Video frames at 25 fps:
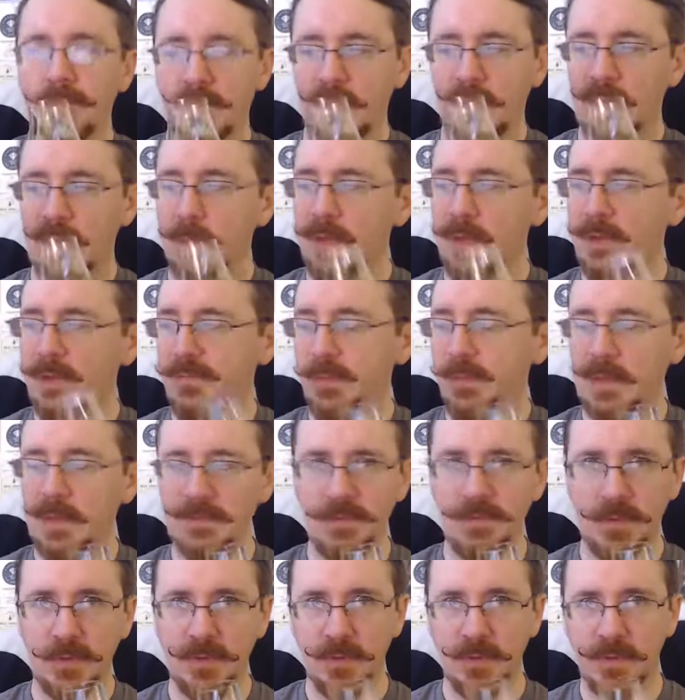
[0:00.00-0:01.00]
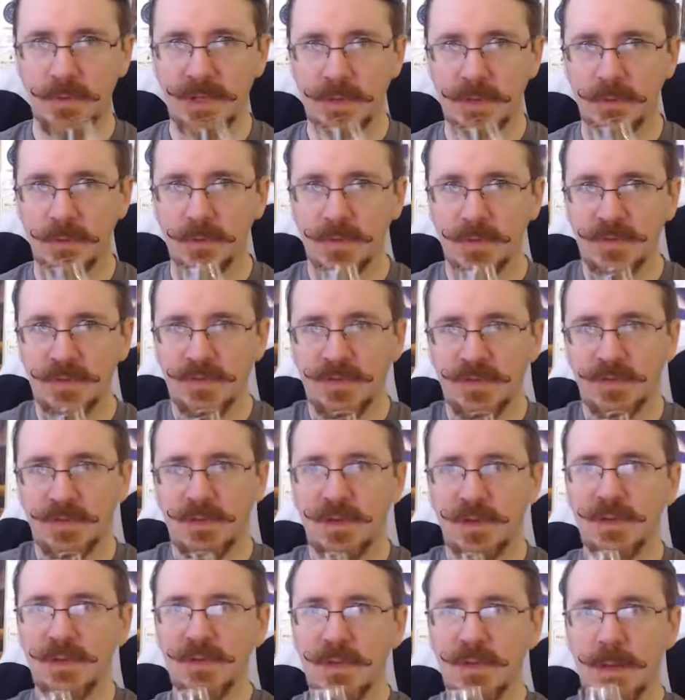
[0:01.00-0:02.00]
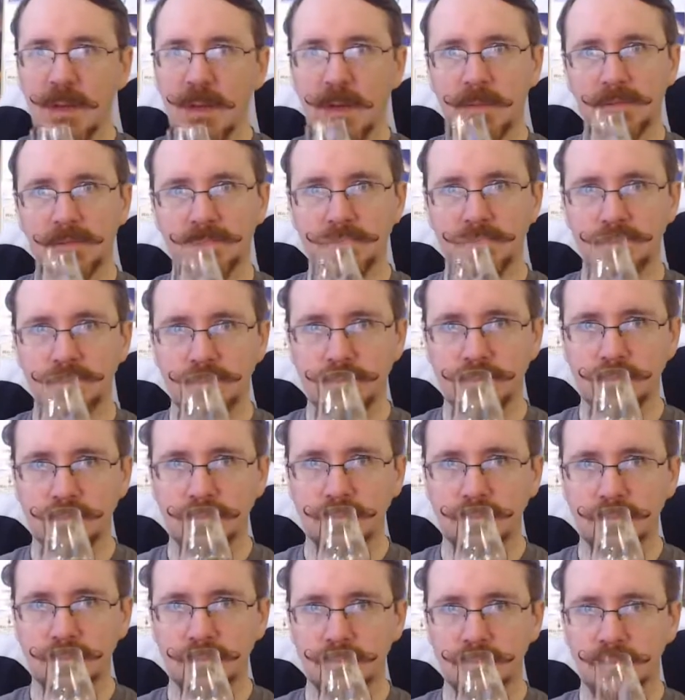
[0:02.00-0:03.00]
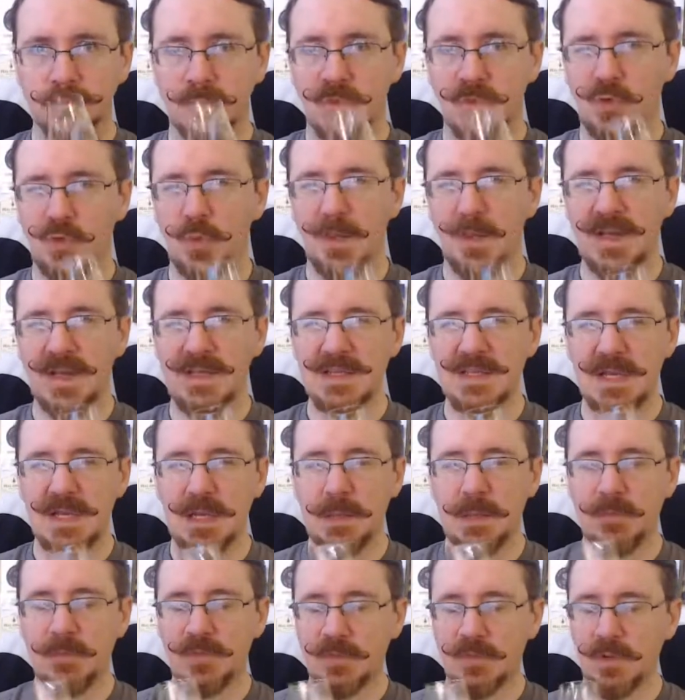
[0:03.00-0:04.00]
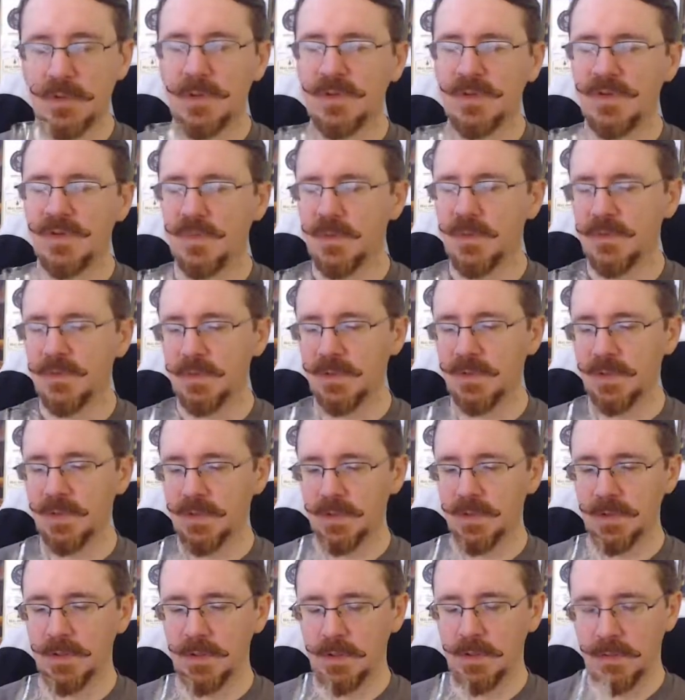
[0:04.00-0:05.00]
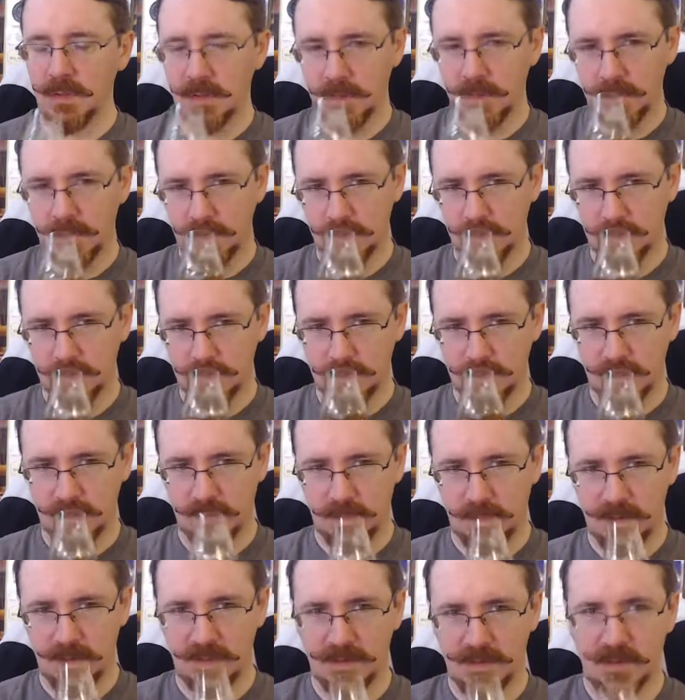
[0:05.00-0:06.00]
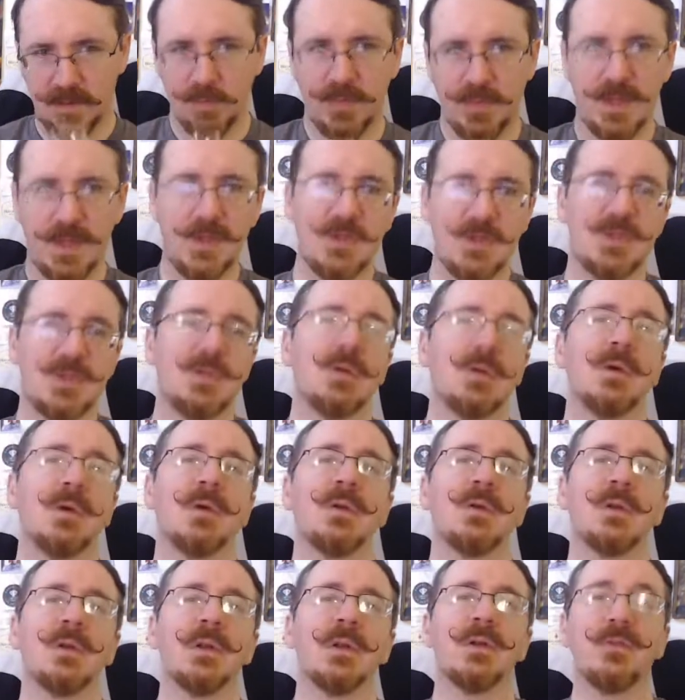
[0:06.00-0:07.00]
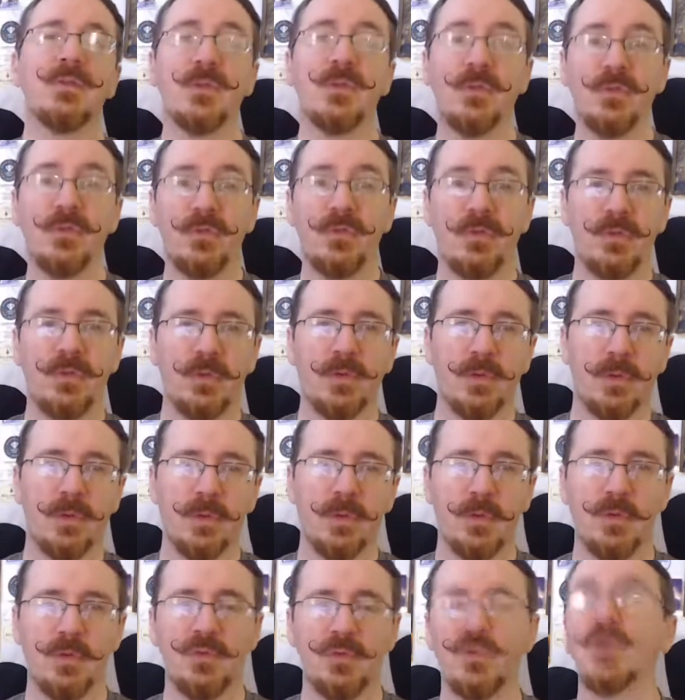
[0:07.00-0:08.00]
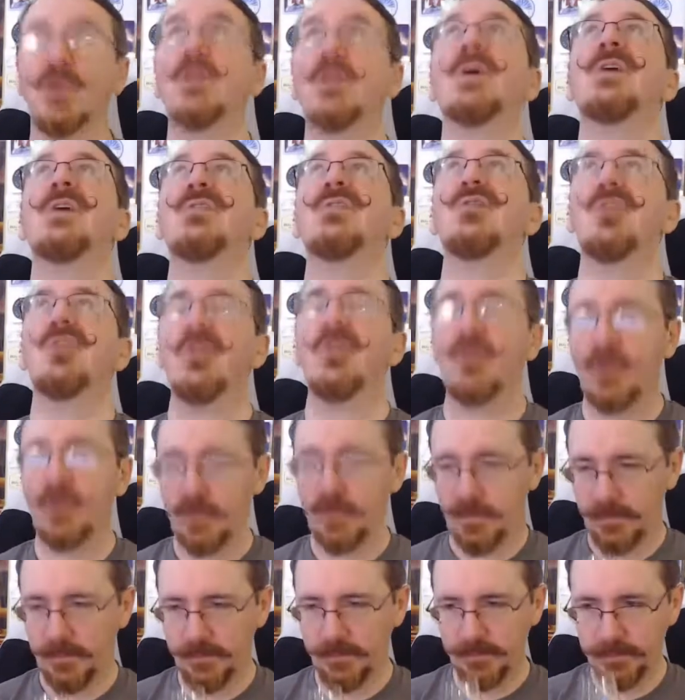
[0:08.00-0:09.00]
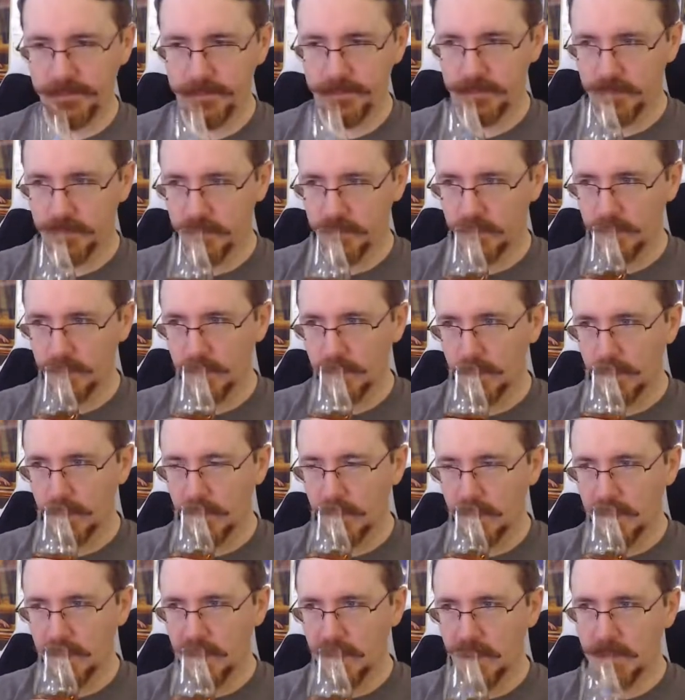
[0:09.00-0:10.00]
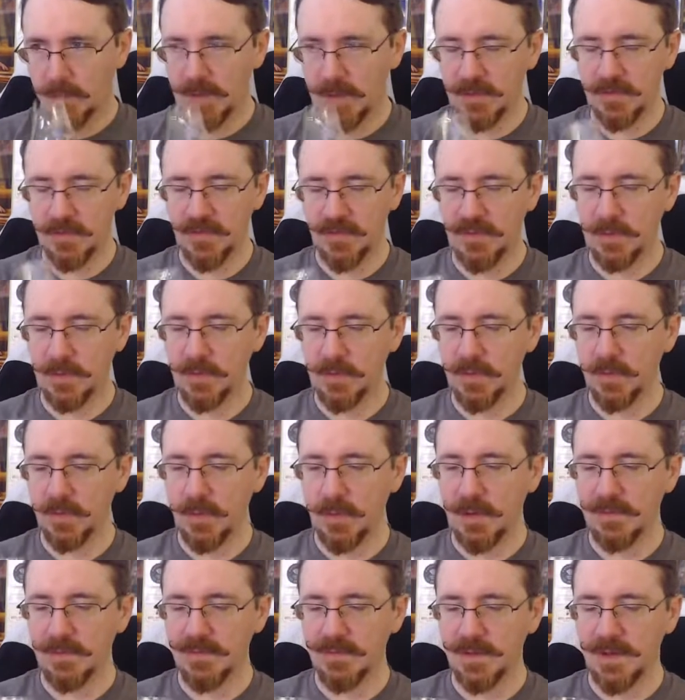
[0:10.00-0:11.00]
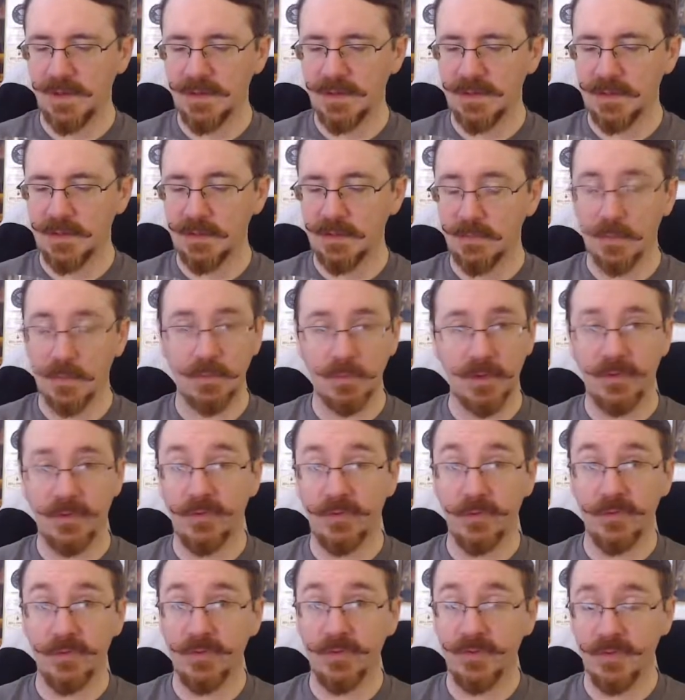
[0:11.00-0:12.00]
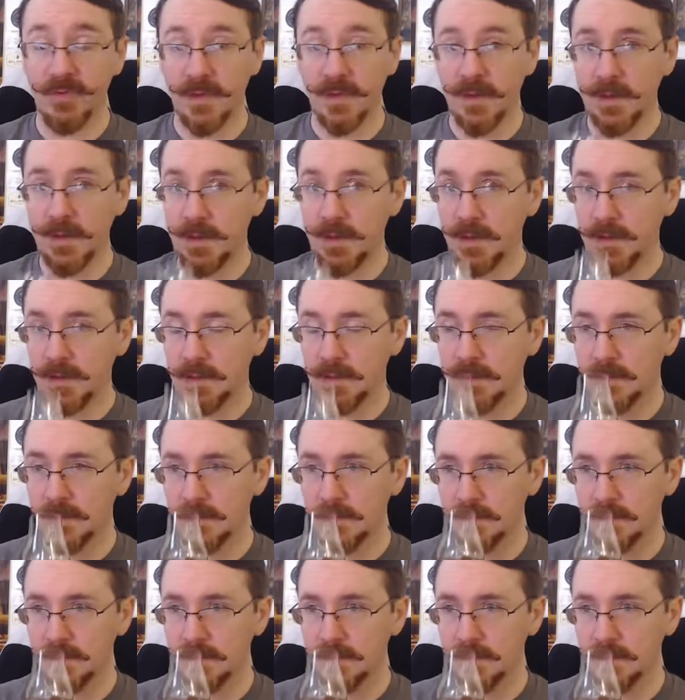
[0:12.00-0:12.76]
And I'm waiting for my phone to make a noise because it does that too many times. Oh, it smells really good. It's like brown sugar and delicious. Delicious. I imagine some of you have an idea of what Russell's is like.